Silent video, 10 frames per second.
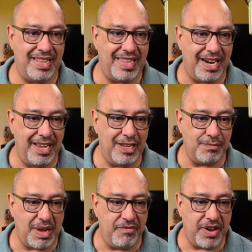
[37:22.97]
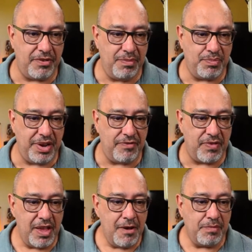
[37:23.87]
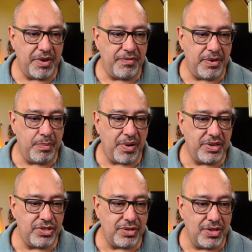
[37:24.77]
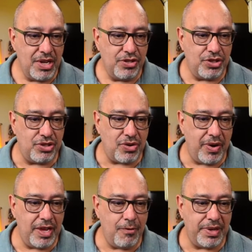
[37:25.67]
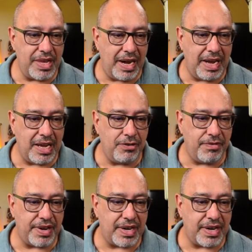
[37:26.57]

And that is my very brief but very personal story with Alejandro